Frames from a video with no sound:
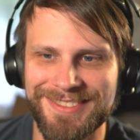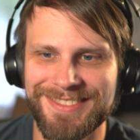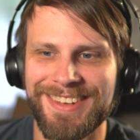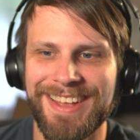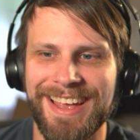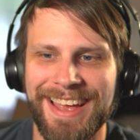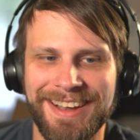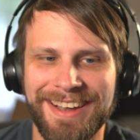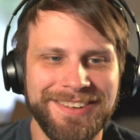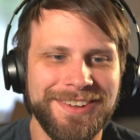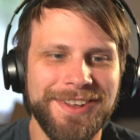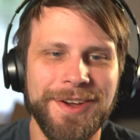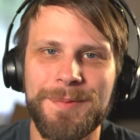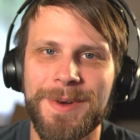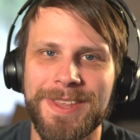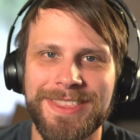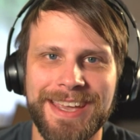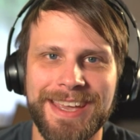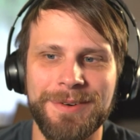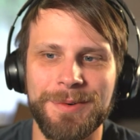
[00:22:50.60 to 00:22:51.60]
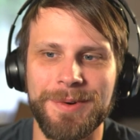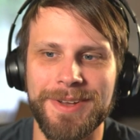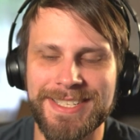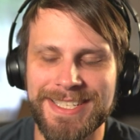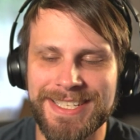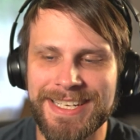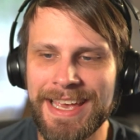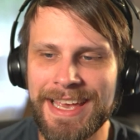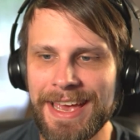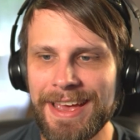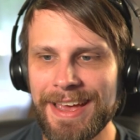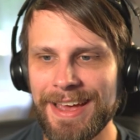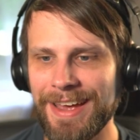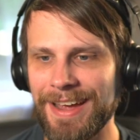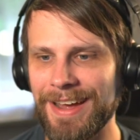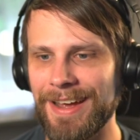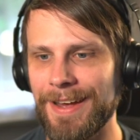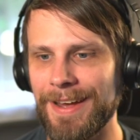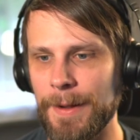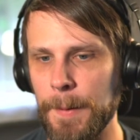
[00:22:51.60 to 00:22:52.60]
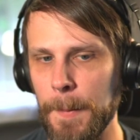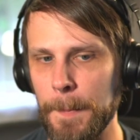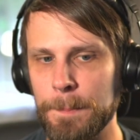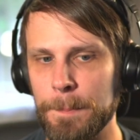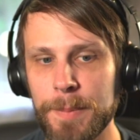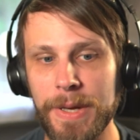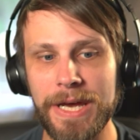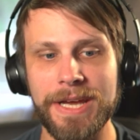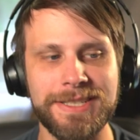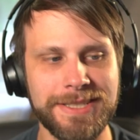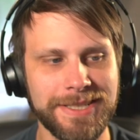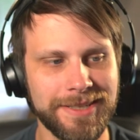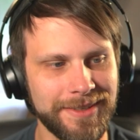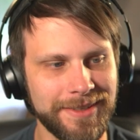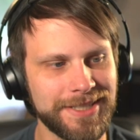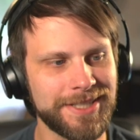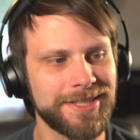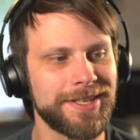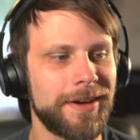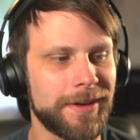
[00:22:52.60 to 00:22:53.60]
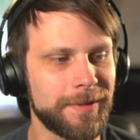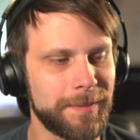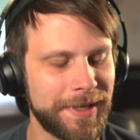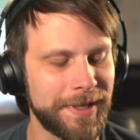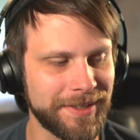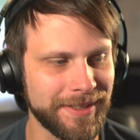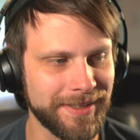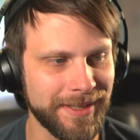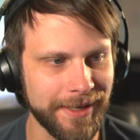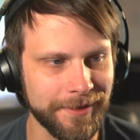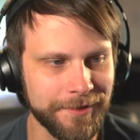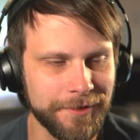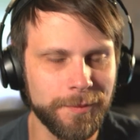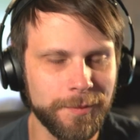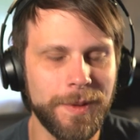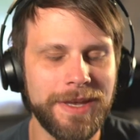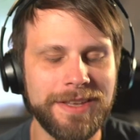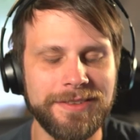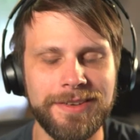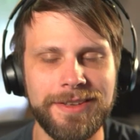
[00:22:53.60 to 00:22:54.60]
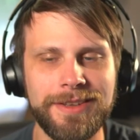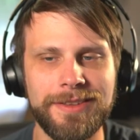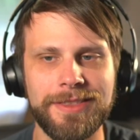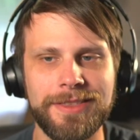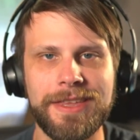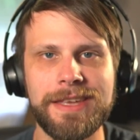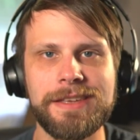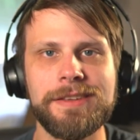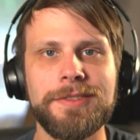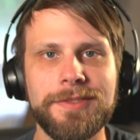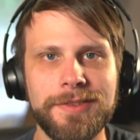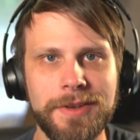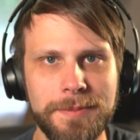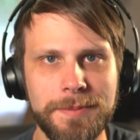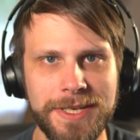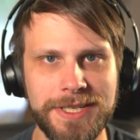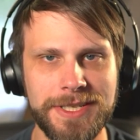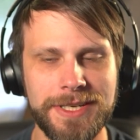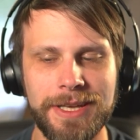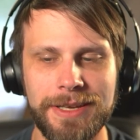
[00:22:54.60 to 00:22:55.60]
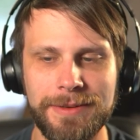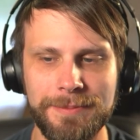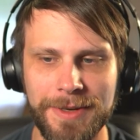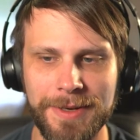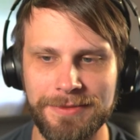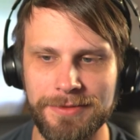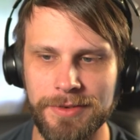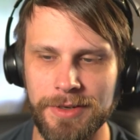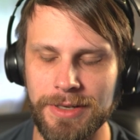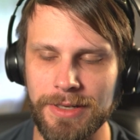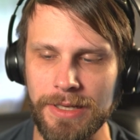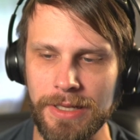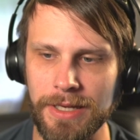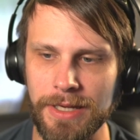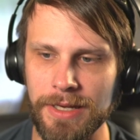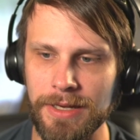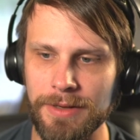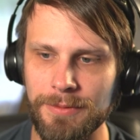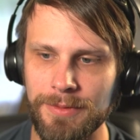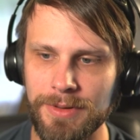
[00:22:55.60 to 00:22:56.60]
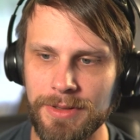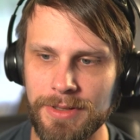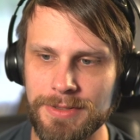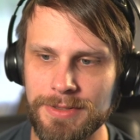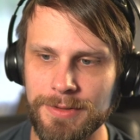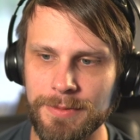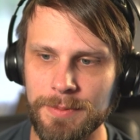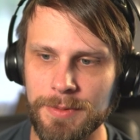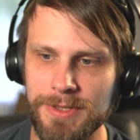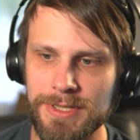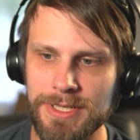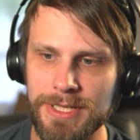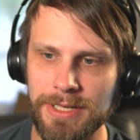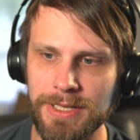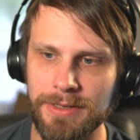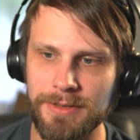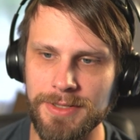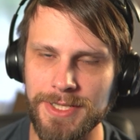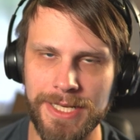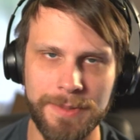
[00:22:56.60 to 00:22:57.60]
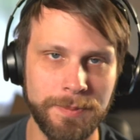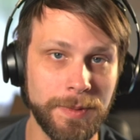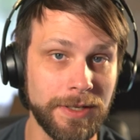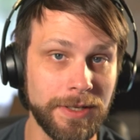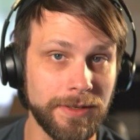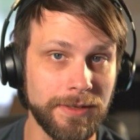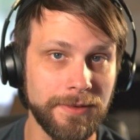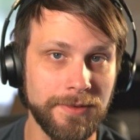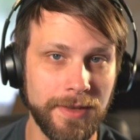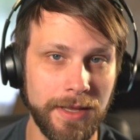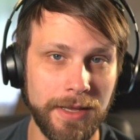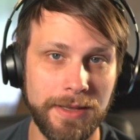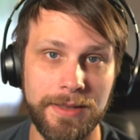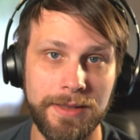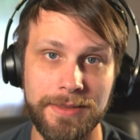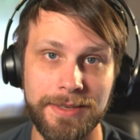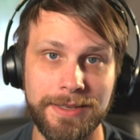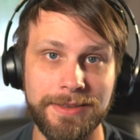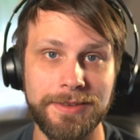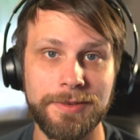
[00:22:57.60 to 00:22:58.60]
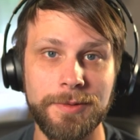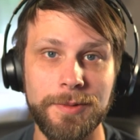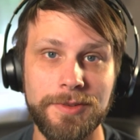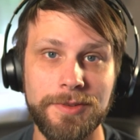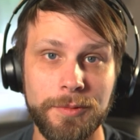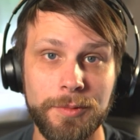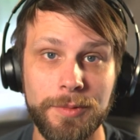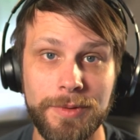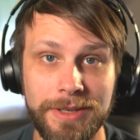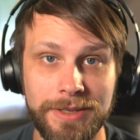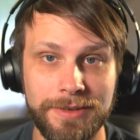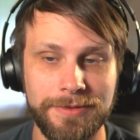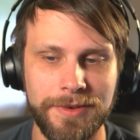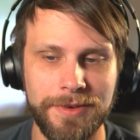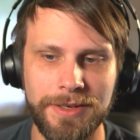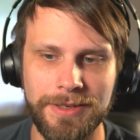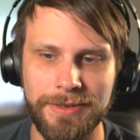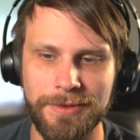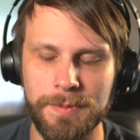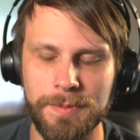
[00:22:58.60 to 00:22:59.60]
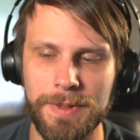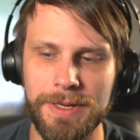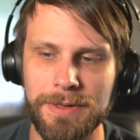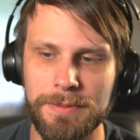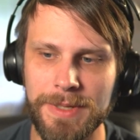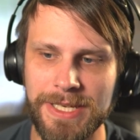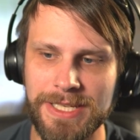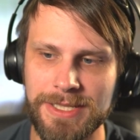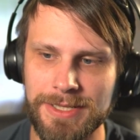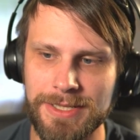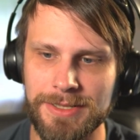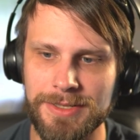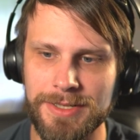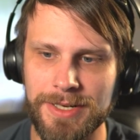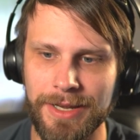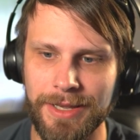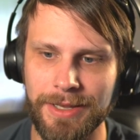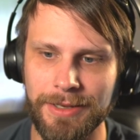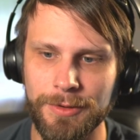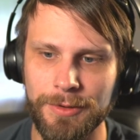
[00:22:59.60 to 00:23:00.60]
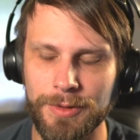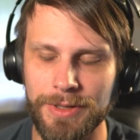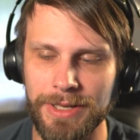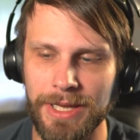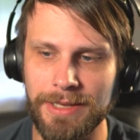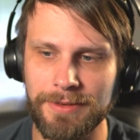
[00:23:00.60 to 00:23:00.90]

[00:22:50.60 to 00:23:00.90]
I don't know what that was. Uh, but let's talk about the deck. Swayze, thank you so much again, my friend. I uh, really do appreciate your deck building style. I think this was a really fun experiment to try and create